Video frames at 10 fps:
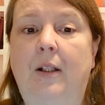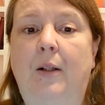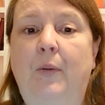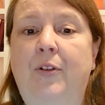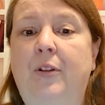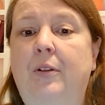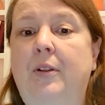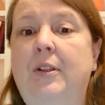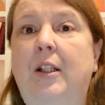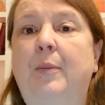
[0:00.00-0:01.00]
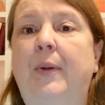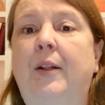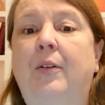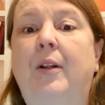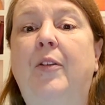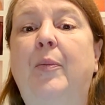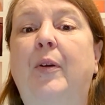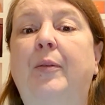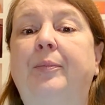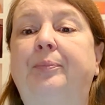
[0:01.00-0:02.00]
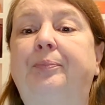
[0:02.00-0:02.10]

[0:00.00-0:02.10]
Arisha looked up at her husband.